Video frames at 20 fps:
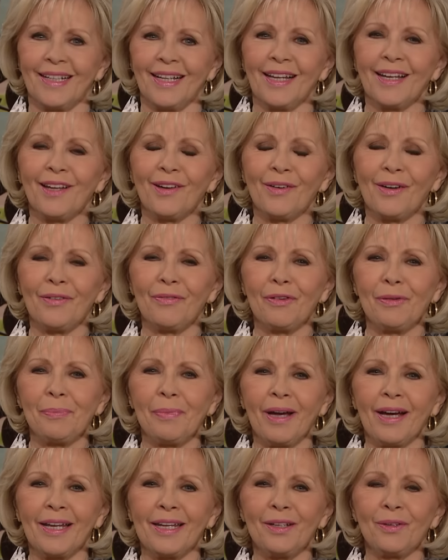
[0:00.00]
Hello,
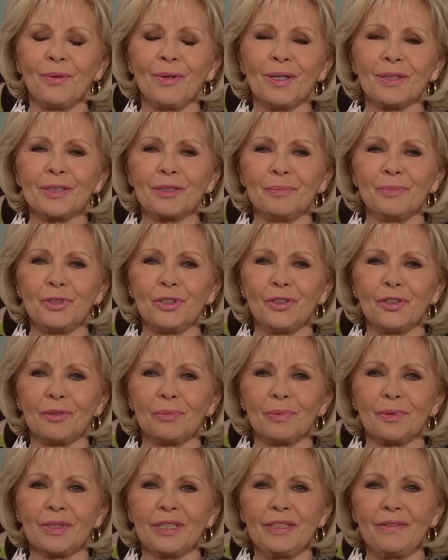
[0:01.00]
everybody. Welcome to the
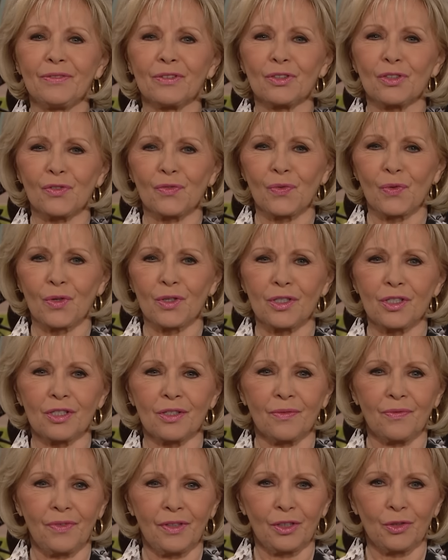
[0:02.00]
Believer's Voice
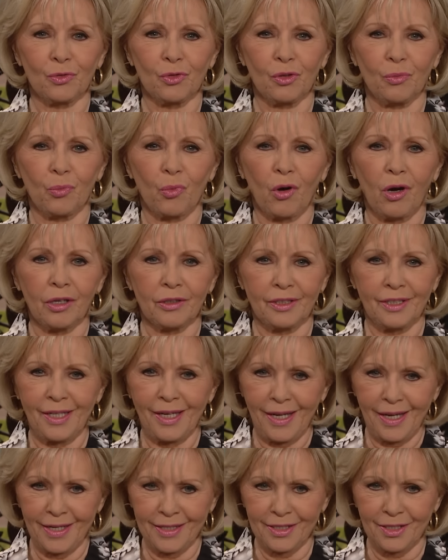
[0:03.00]
of Victory
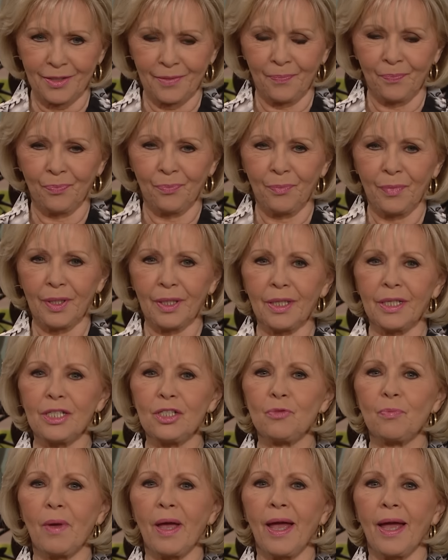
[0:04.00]
broadcast.
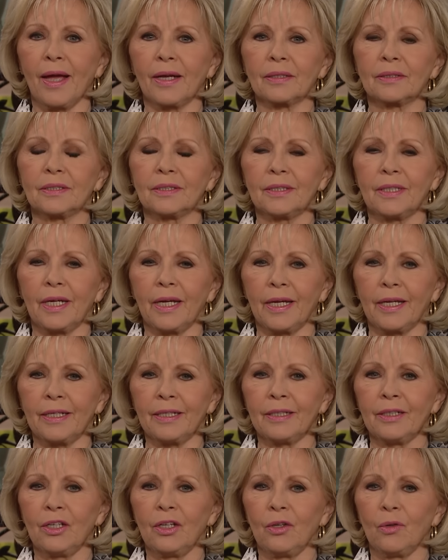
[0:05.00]
Billye's back today
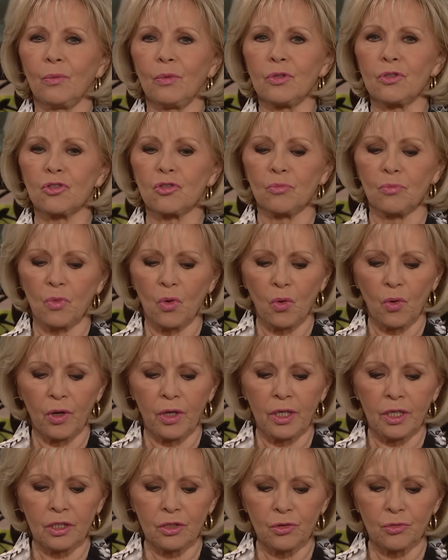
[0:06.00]
with some more
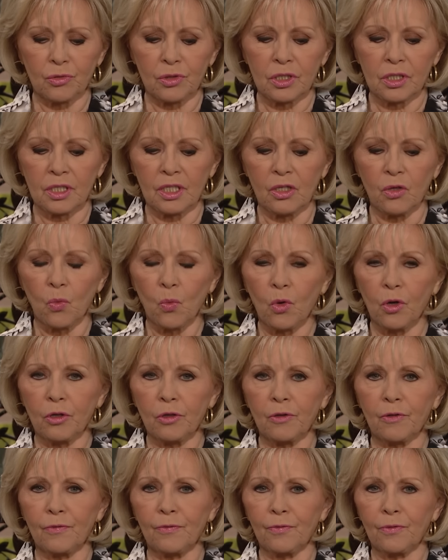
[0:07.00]
interesting,
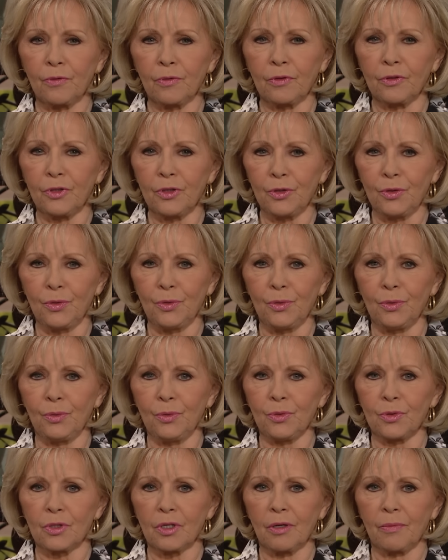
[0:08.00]
wonderful
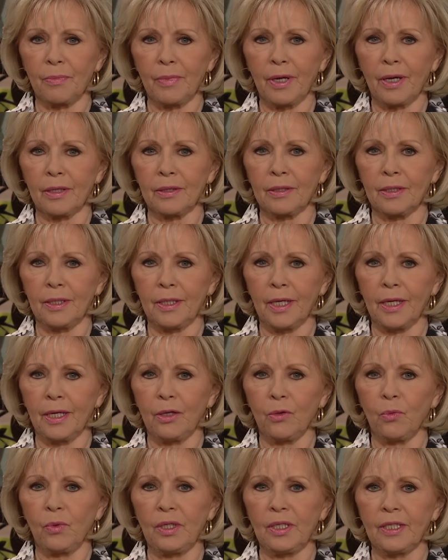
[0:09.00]
news about the day
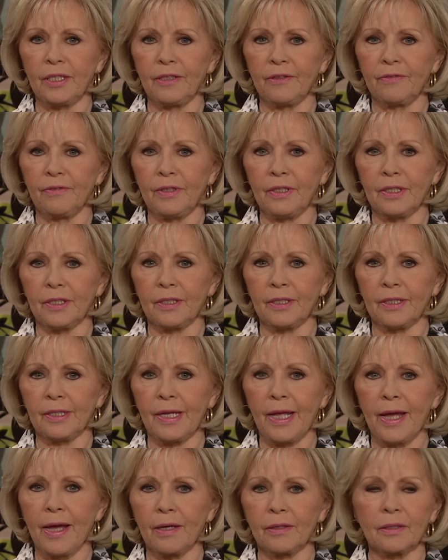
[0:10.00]
we live in and
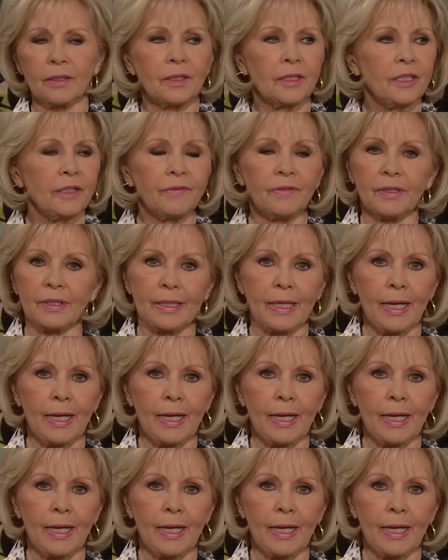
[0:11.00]
how to live it.